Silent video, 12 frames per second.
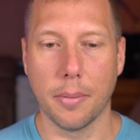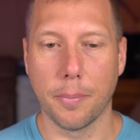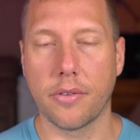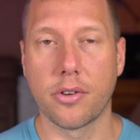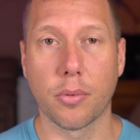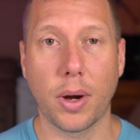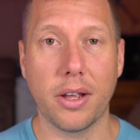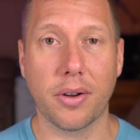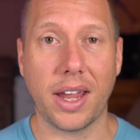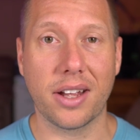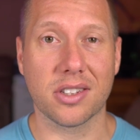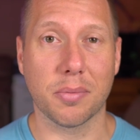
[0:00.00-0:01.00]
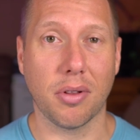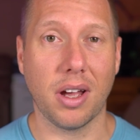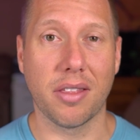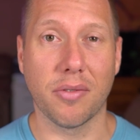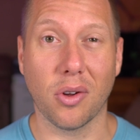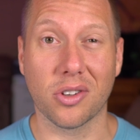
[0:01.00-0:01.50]
If your radio can't supply
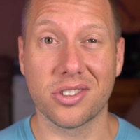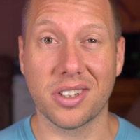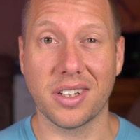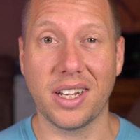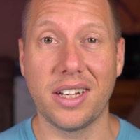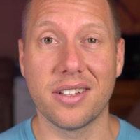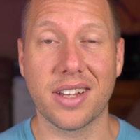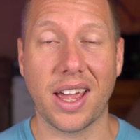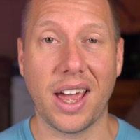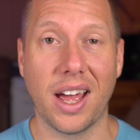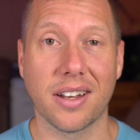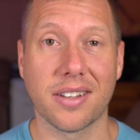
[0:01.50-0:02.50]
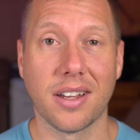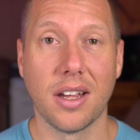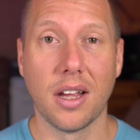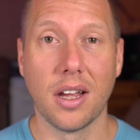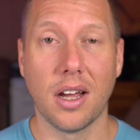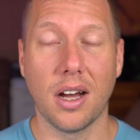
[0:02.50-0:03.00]
the voltage it needs at
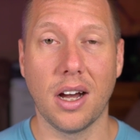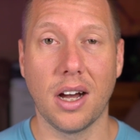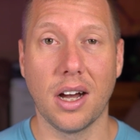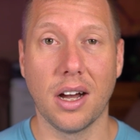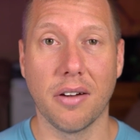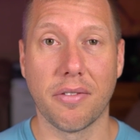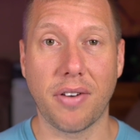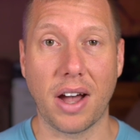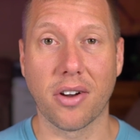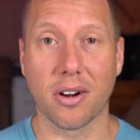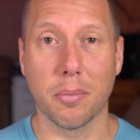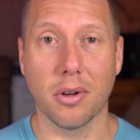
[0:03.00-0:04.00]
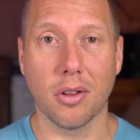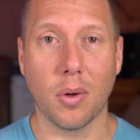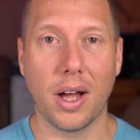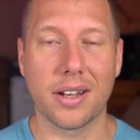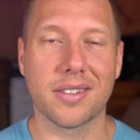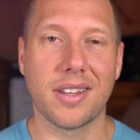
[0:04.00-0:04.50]
500
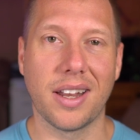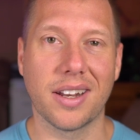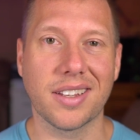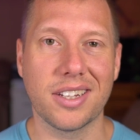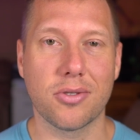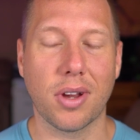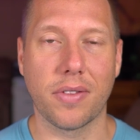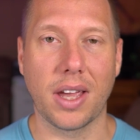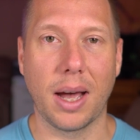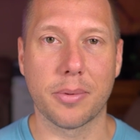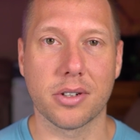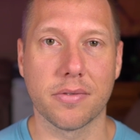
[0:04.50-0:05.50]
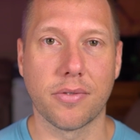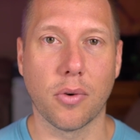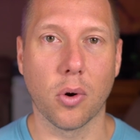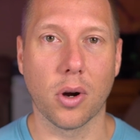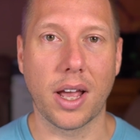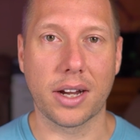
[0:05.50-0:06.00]
milliwatts, then at least you have the option
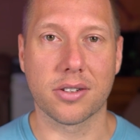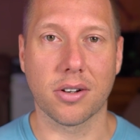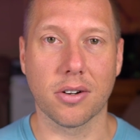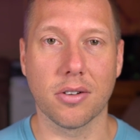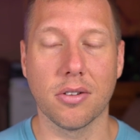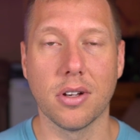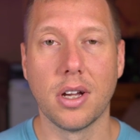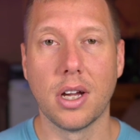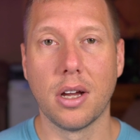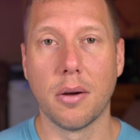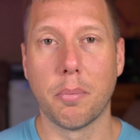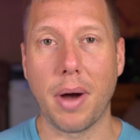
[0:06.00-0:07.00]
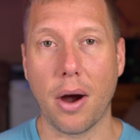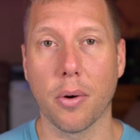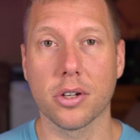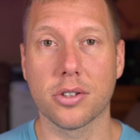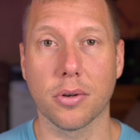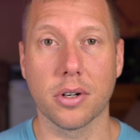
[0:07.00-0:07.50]
for an external
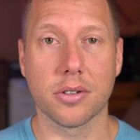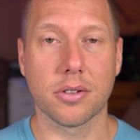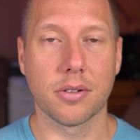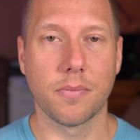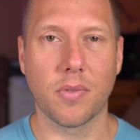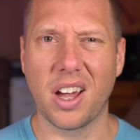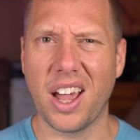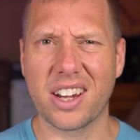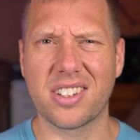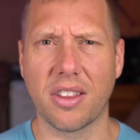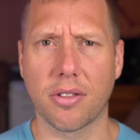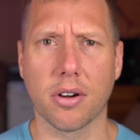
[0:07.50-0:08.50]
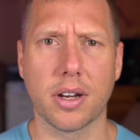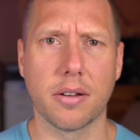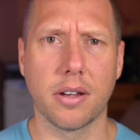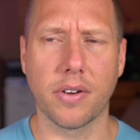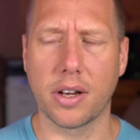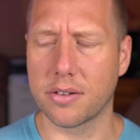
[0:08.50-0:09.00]
power source. XT30,
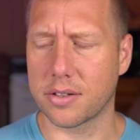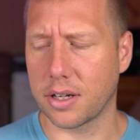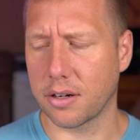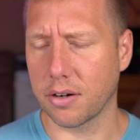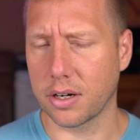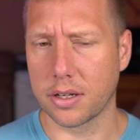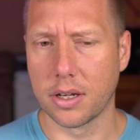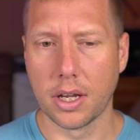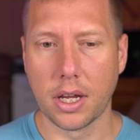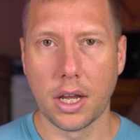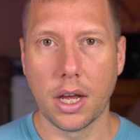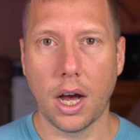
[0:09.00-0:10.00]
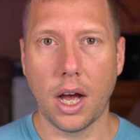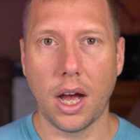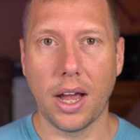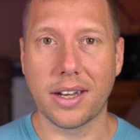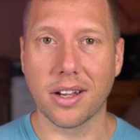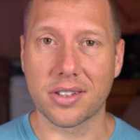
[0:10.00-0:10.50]
if I didn't say that
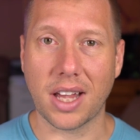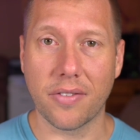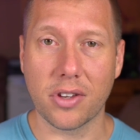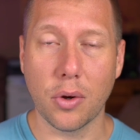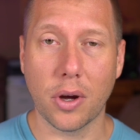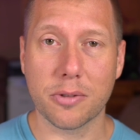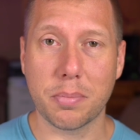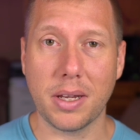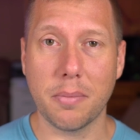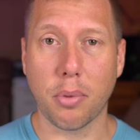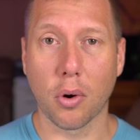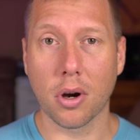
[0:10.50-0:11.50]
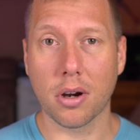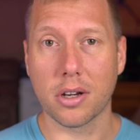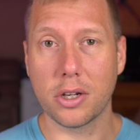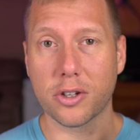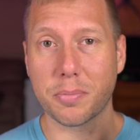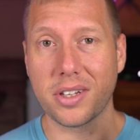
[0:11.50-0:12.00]
already. It does have a USB port,
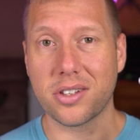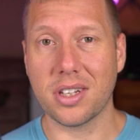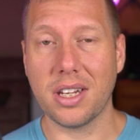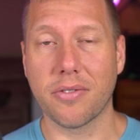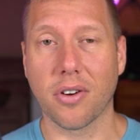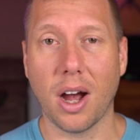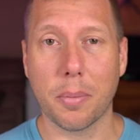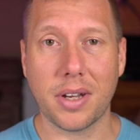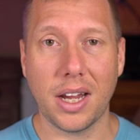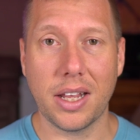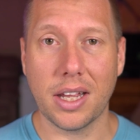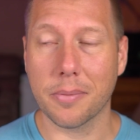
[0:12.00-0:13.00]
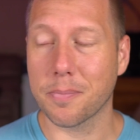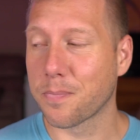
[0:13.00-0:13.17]
USB-C for updating.